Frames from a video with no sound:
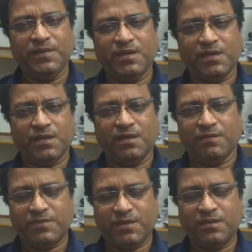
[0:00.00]
will be
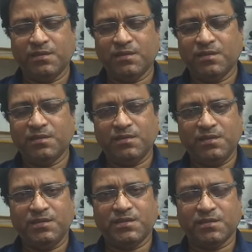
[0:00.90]
taken after
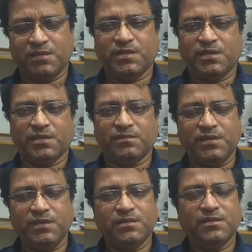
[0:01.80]
this D
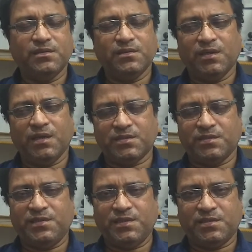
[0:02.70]
category
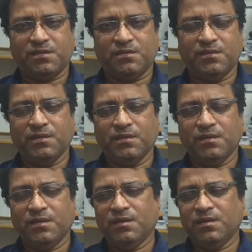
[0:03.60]
examination.
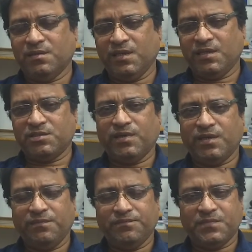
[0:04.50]

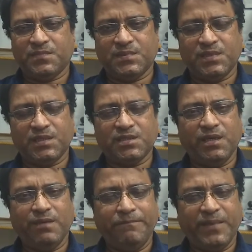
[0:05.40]
That's why
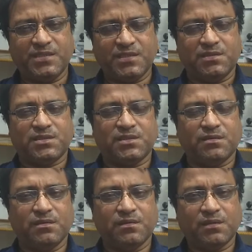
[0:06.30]
just keep
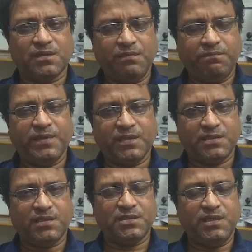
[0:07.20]
patience.
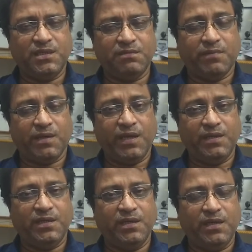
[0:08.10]
It
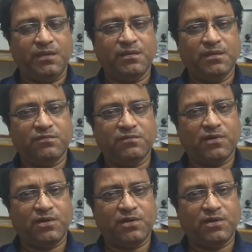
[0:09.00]
might delay